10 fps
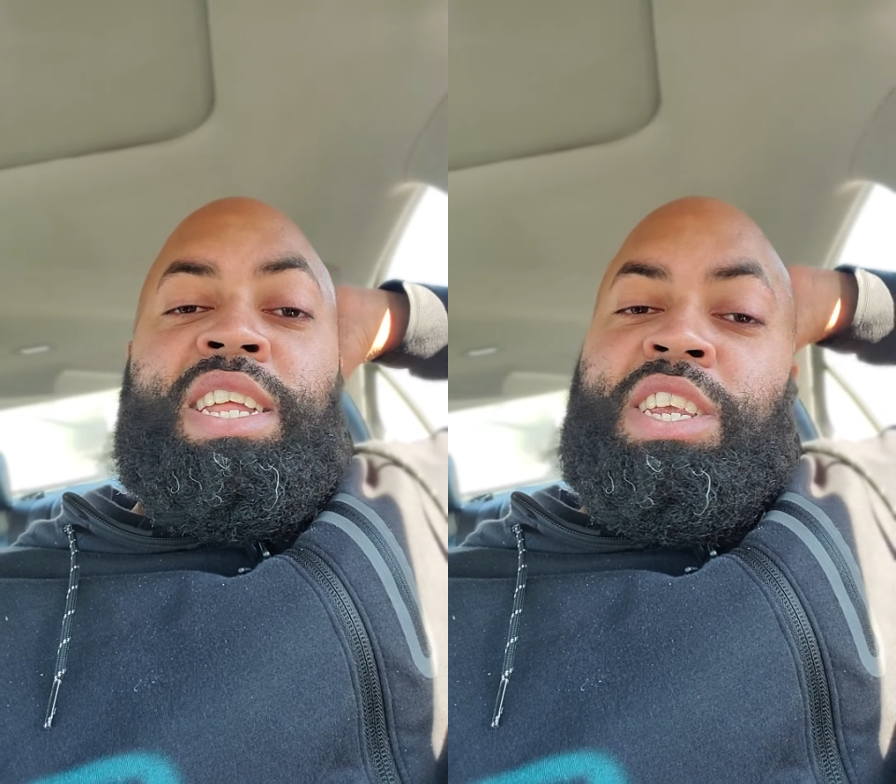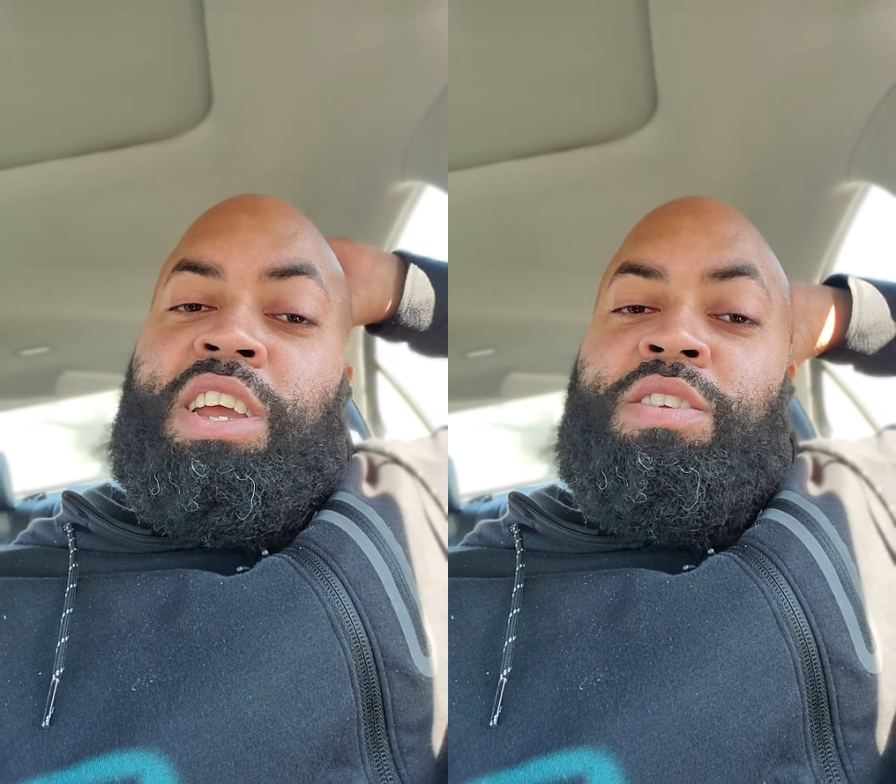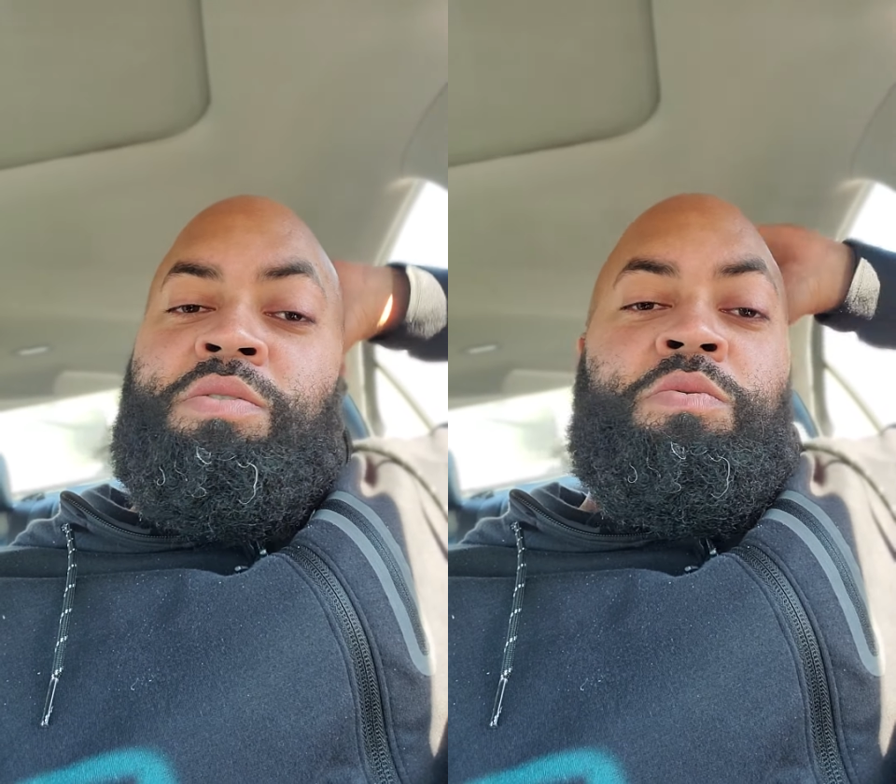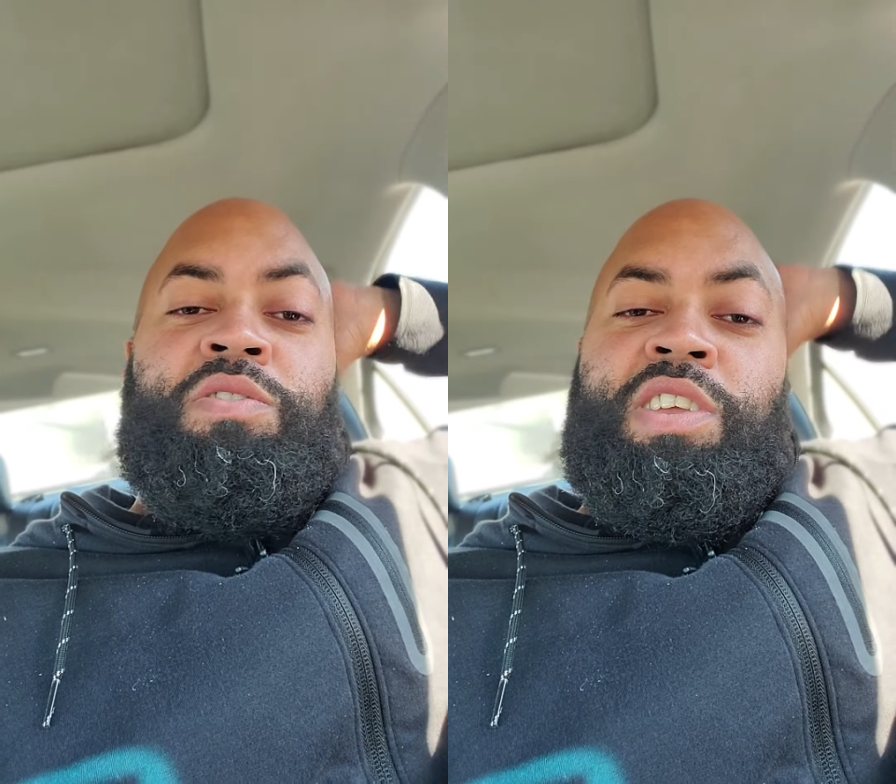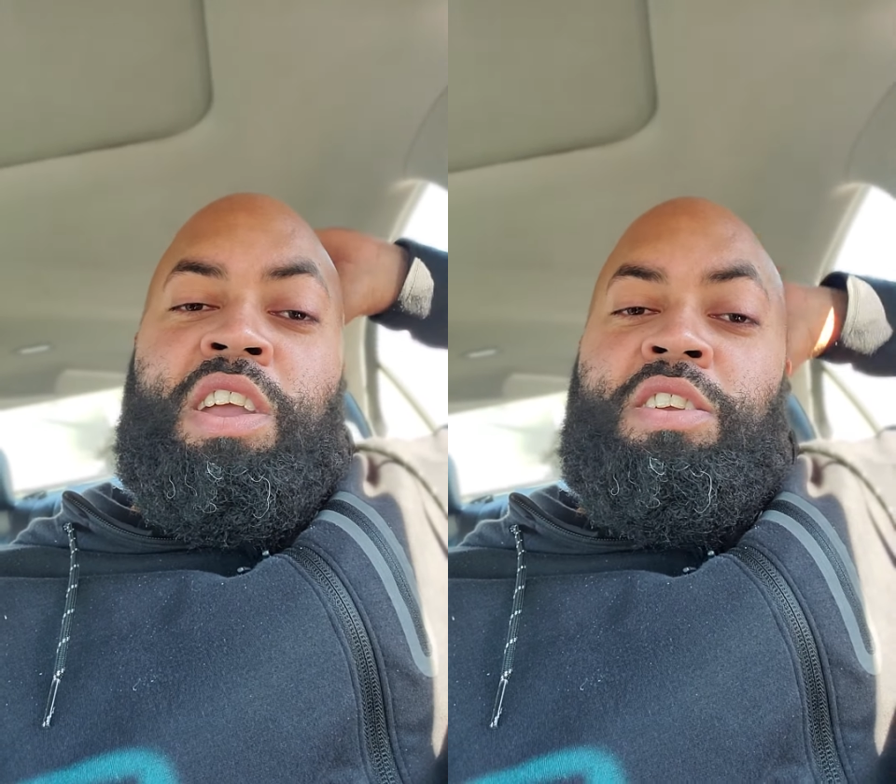each other who
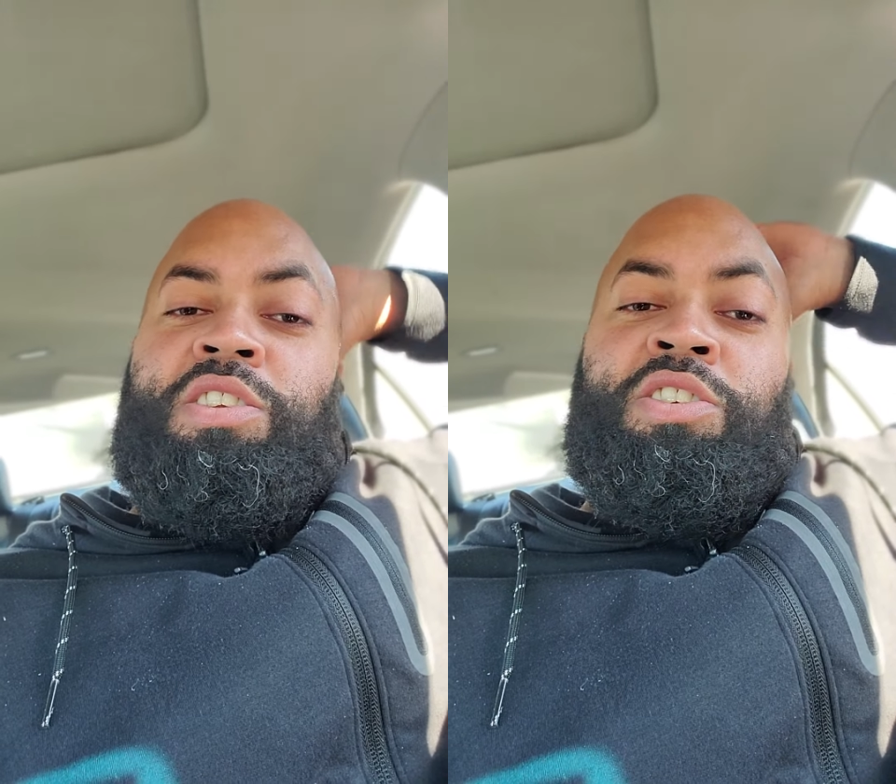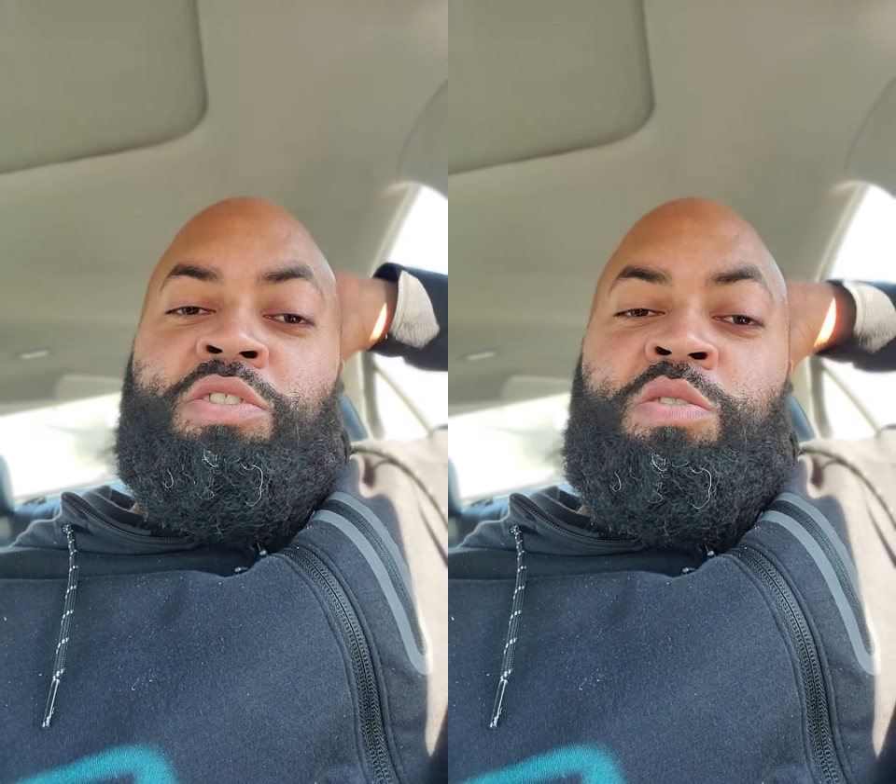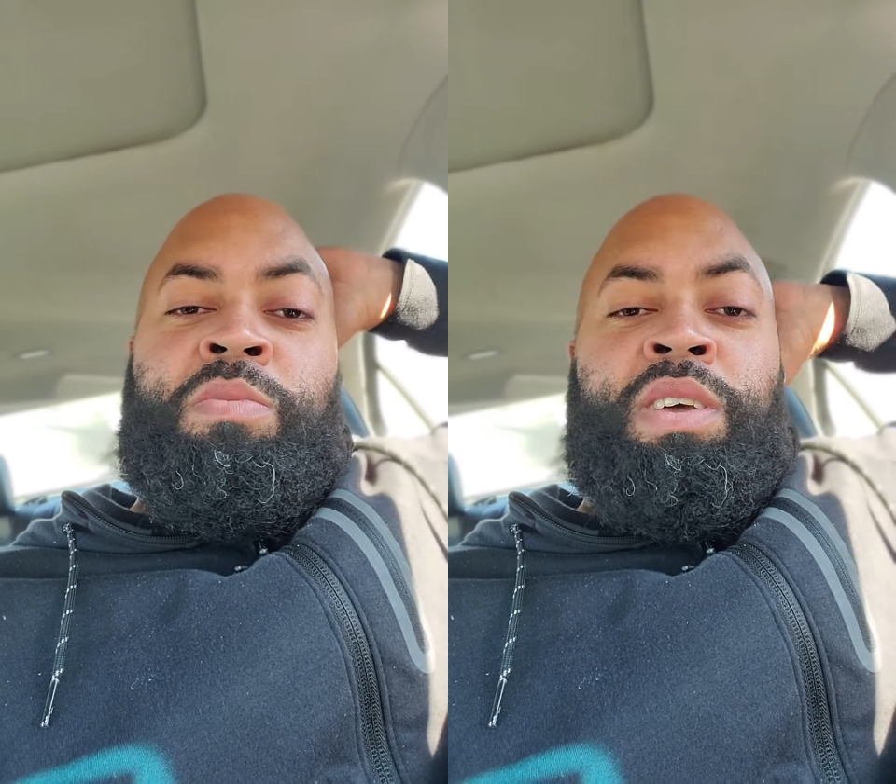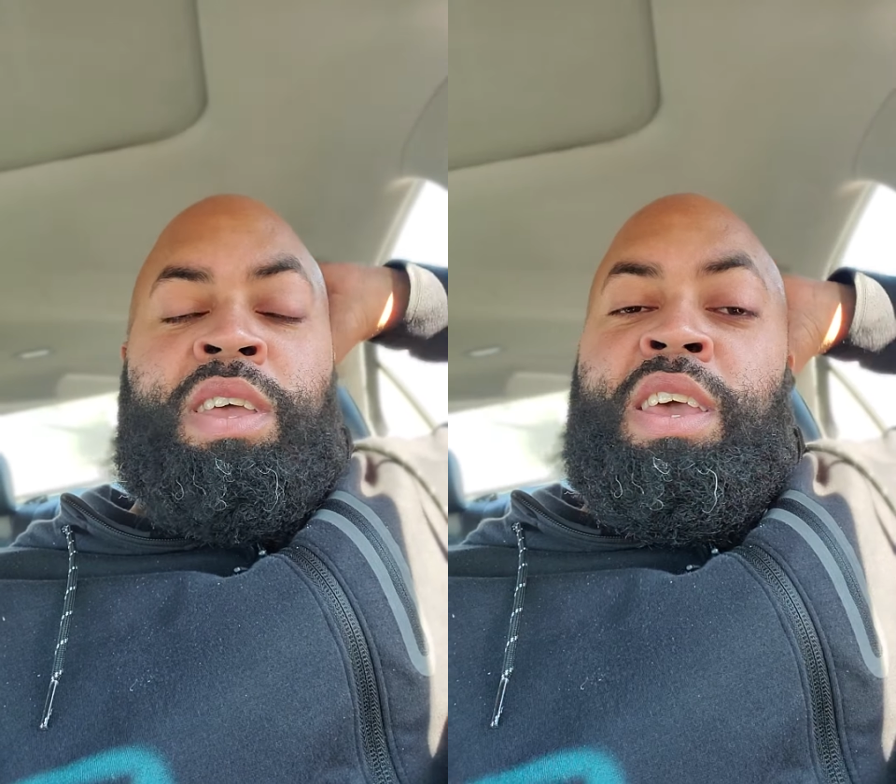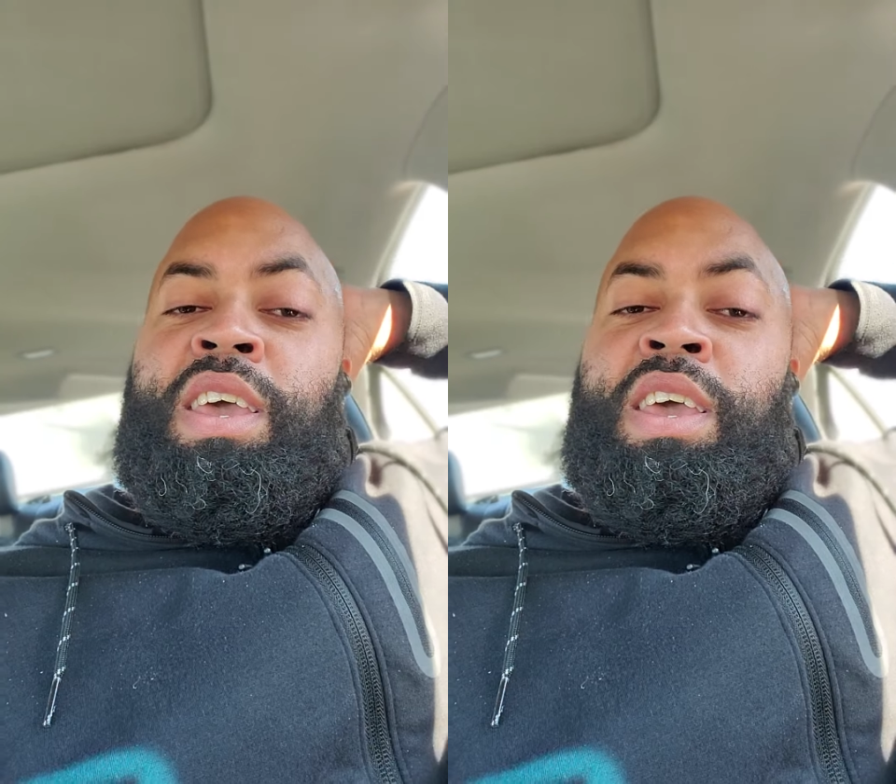scared to shoot but